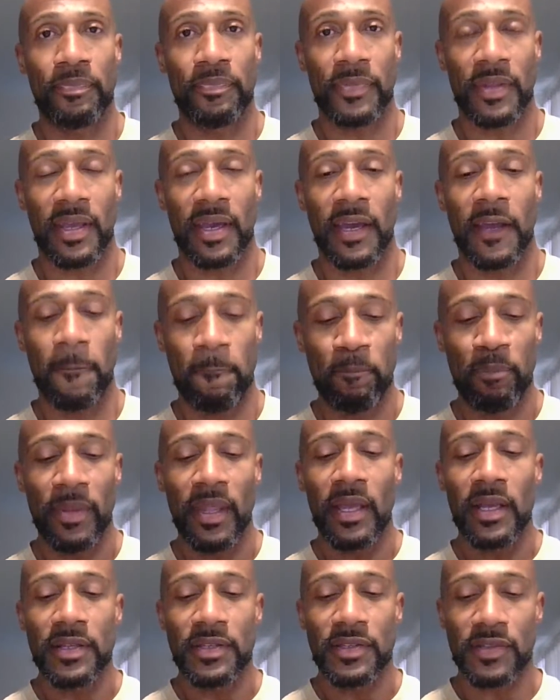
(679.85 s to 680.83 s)
Okay.
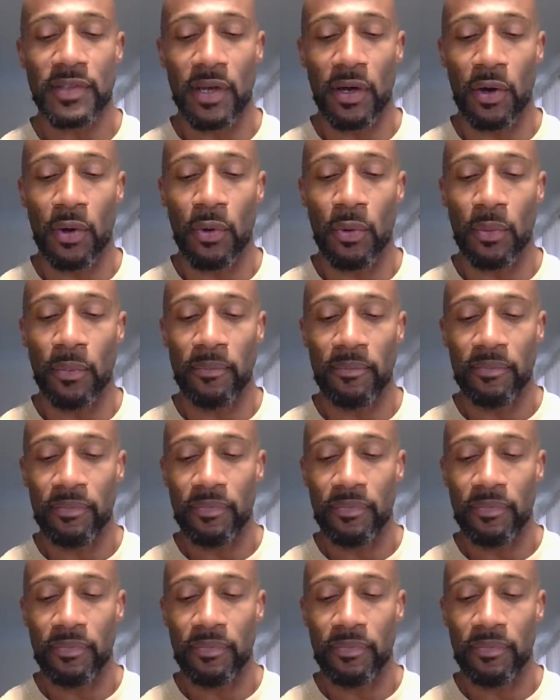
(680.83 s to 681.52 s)
So